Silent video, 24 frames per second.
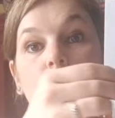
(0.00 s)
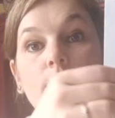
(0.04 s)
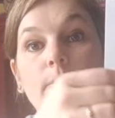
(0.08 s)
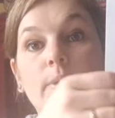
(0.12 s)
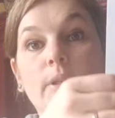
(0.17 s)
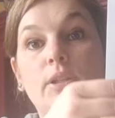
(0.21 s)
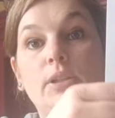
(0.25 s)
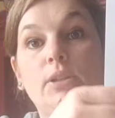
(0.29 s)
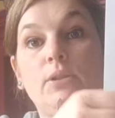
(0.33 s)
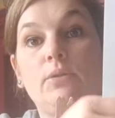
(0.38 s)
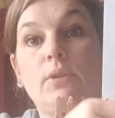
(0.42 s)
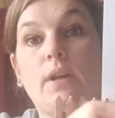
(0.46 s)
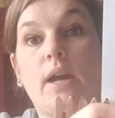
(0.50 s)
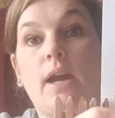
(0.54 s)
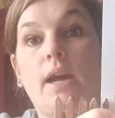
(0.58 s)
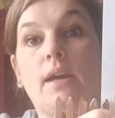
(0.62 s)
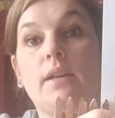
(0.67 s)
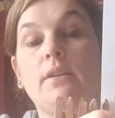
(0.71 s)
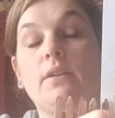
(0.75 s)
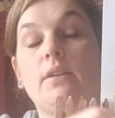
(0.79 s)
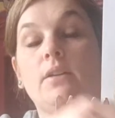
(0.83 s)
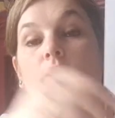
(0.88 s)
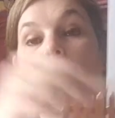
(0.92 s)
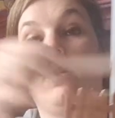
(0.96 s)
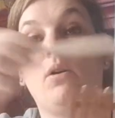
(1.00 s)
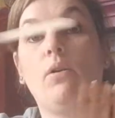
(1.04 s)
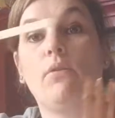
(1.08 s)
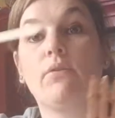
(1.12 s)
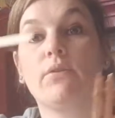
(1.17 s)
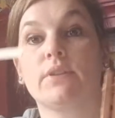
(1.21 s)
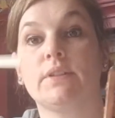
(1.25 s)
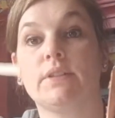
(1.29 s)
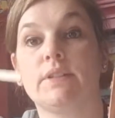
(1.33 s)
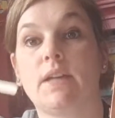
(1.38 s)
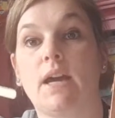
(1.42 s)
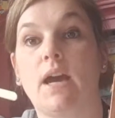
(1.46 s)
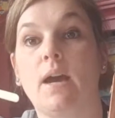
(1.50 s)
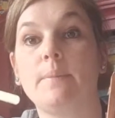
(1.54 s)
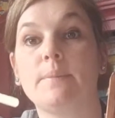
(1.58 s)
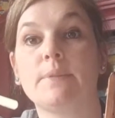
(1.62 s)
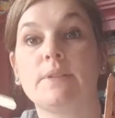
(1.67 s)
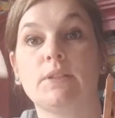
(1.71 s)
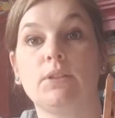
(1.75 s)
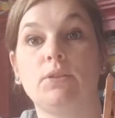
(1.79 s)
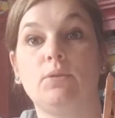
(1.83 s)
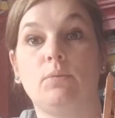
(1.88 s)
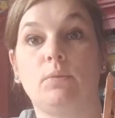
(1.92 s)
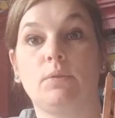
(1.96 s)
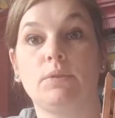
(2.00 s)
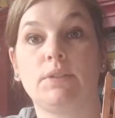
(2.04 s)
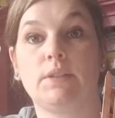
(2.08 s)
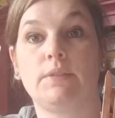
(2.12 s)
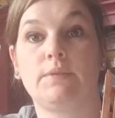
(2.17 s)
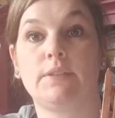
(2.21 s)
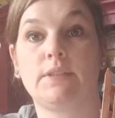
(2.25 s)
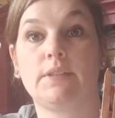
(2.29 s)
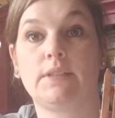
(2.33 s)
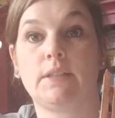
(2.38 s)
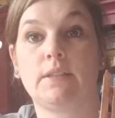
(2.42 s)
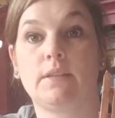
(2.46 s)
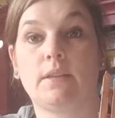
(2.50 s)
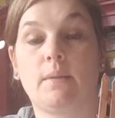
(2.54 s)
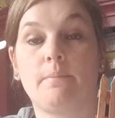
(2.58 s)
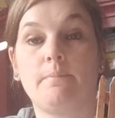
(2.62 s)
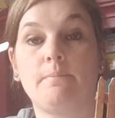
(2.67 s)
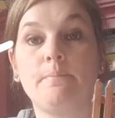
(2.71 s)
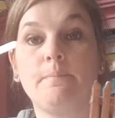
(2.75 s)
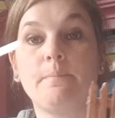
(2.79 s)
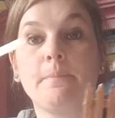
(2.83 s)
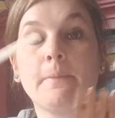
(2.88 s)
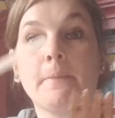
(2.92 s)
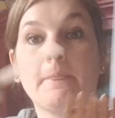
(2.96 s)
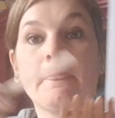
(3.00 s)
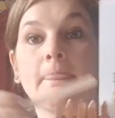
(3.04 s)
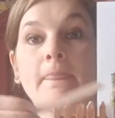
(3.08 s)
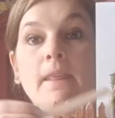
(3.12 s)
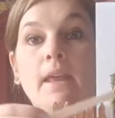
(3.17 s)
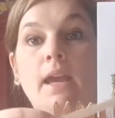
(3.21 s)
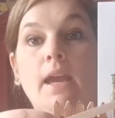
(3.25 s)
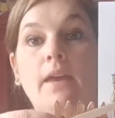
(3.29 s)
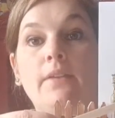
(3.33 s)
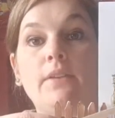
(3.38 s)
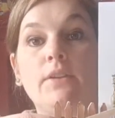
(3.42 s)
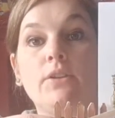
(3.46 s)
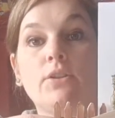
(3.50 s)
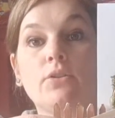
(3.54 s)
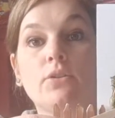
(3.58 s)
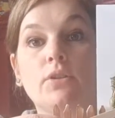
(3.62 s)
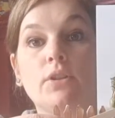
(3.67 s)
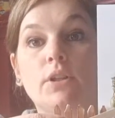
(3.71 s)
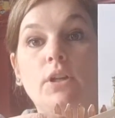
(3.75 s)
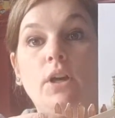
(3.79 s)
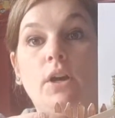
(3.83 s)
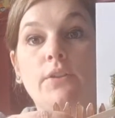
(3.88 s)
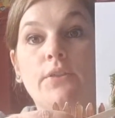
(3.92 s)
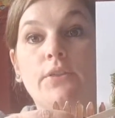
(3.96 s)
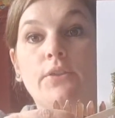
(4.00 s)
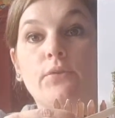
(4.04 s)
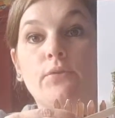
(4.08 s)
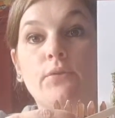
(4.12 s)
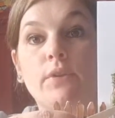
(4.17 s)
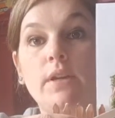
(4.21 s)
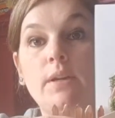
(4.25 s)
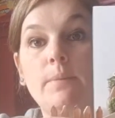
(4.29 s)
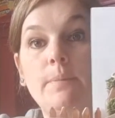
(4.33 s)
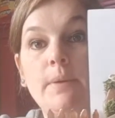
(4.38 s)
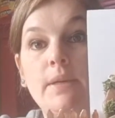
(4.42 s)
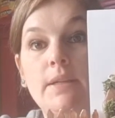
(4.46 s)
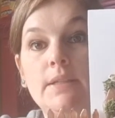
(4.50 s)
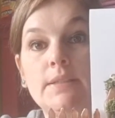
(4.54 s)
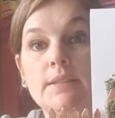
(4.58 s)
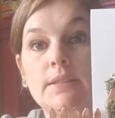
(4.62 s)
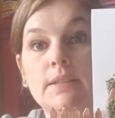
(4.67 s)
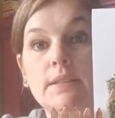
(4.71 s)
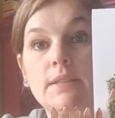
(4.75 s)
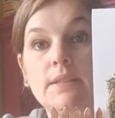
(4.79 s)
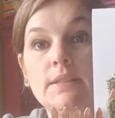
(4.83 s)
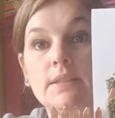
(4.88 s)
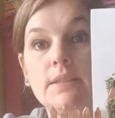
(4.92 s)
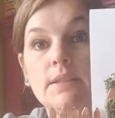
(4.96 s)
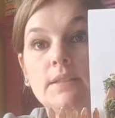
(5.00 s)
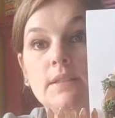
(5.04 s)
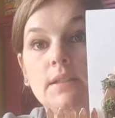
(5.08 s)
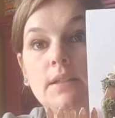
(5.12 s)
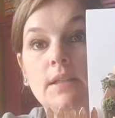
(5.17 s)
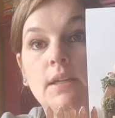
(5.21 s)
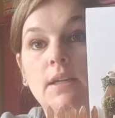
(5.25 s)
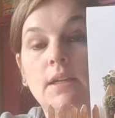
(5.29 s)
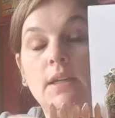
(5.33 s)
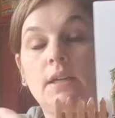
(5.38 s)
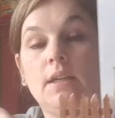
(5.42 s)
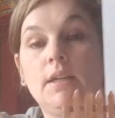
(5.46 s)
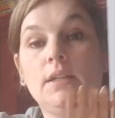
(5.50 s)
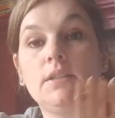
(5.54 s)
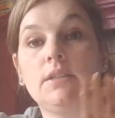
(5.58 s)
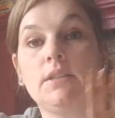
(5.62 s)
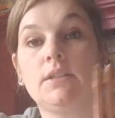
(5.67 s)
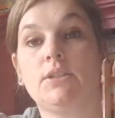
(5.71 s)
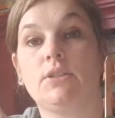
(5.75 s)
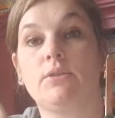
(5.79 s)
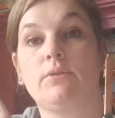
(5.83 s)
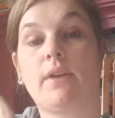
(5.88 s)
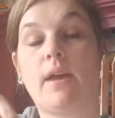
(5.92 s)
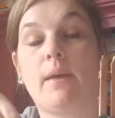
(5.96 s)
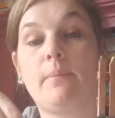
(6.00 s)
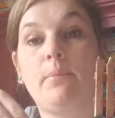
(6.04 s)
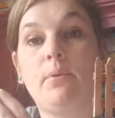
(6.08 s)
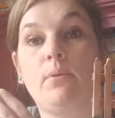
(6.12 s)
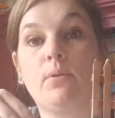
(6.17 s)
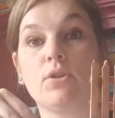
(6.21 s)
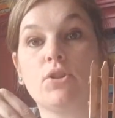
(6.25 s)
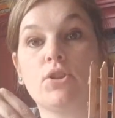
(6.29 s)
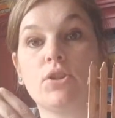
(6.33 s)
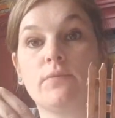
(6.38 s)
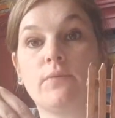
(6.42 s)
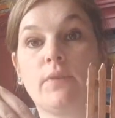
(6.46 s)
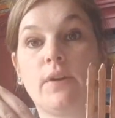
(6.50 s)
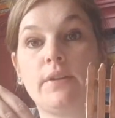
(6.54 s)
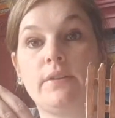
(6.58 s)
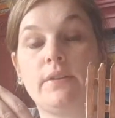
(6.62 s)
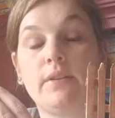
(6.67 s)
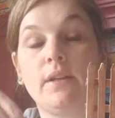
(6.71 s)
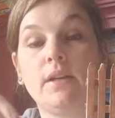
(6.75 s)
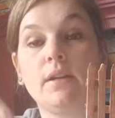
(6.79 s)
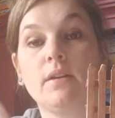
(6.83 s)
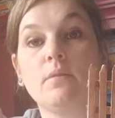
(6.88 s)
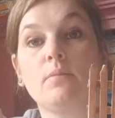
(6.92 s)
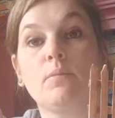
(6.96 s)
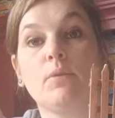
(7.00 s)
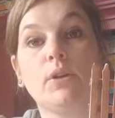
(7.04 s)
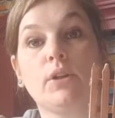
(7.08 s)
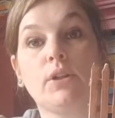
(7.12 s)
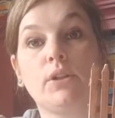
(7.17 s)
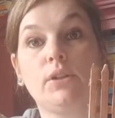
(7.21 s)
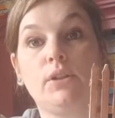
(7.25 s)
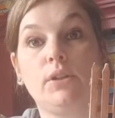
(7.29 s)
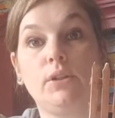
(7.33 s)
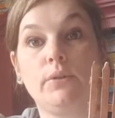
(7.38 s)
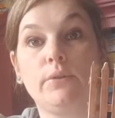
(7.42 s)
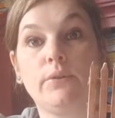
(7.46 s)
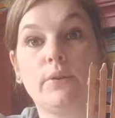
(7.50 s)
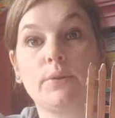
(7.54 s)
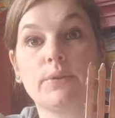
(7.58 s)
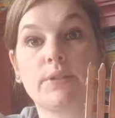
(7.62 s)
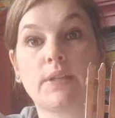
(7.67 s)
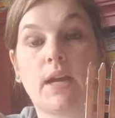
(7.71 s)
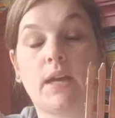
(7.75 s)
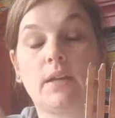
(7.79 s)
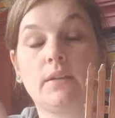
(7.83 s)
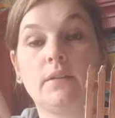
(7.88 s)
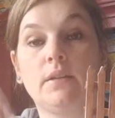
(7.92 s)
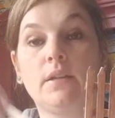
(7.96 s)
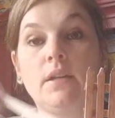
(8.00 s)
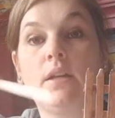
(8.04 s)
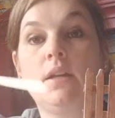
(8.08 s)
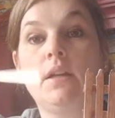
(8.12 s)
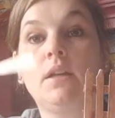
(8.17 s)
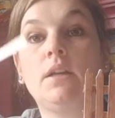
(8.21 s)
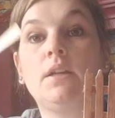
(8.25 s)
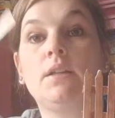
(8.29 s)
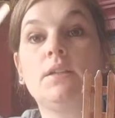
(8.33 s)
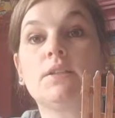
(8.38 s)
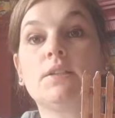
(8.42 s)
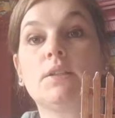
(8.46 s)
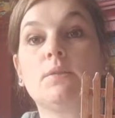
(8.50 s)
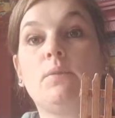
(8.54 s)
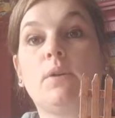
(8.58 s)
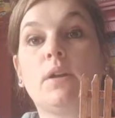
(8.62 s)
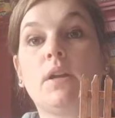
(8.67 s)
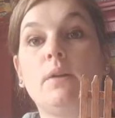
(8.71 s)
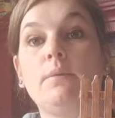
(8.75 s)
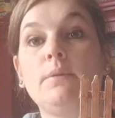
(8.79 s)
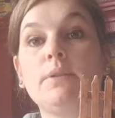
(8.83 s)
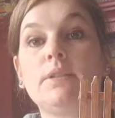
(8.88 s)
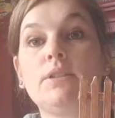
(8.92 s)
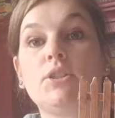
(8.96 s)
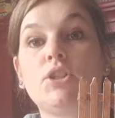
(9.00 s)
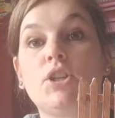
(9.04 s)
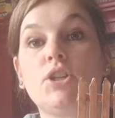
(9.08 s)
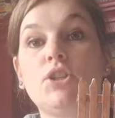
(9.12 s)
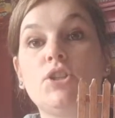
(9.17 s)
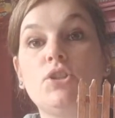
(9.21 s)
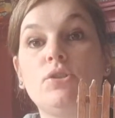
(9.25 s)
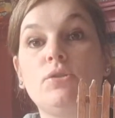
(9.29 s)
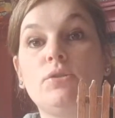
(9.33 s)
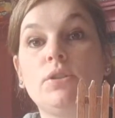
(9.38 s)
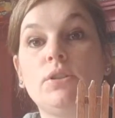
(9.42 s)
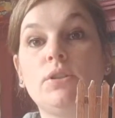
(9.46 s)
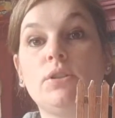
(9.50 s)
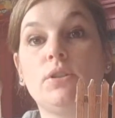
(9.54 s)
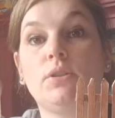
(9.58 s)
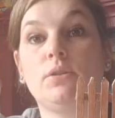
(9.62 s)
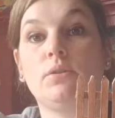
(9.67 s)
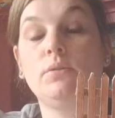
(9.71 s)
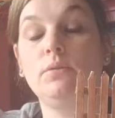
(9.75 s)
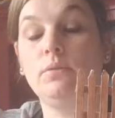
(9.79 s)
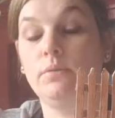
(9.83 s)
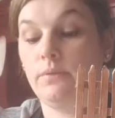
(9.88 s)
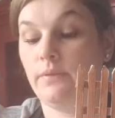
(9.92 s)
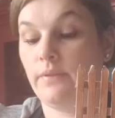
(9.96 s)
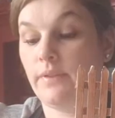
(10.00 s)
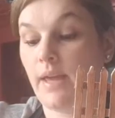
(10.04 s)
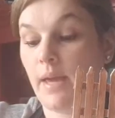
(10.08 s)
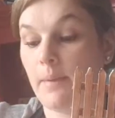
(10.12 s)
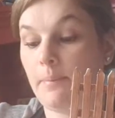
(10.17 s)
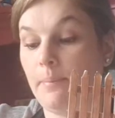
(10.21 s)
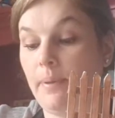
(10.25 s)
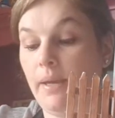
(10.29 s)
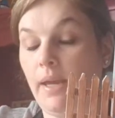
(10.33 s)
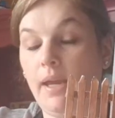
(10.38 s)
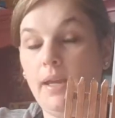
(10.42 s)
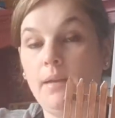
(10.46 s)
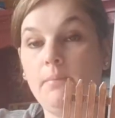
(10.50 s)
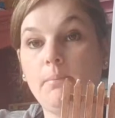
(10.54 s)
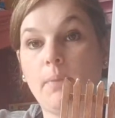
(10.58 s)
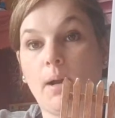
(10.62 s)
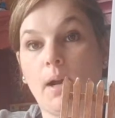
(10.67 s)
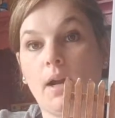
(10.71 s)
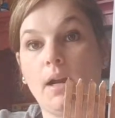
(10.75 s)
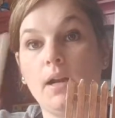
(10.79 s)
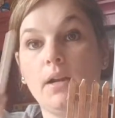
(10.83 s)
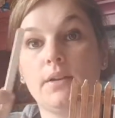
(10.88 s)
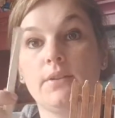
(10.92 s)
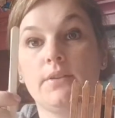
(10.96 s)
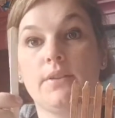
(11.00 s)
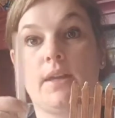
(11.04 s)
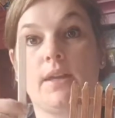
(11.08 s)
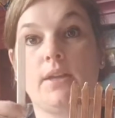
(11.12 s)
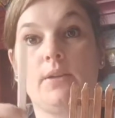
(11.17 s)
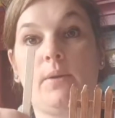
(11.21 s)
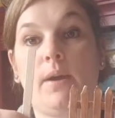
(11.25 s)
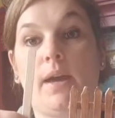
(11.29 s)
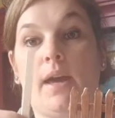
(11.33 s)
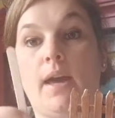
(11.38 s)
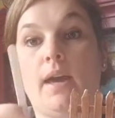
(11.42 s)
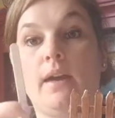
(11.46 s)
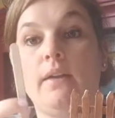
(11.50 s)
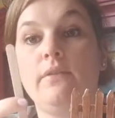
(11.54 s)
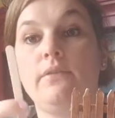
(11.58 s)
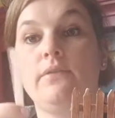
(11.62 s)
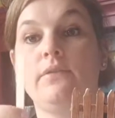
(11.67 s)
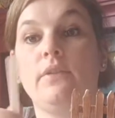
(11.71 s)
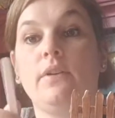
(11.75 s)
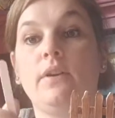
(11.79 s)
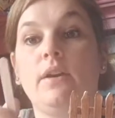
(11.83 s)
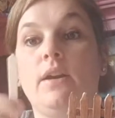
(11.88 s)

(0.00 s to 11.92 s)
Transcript: to be glued on over the top so you won't even see them. And then you're going to cut 3 pieces to do that portion right there, and we're going to glue those on. So what I would suggest you to do, that pin mark that you have,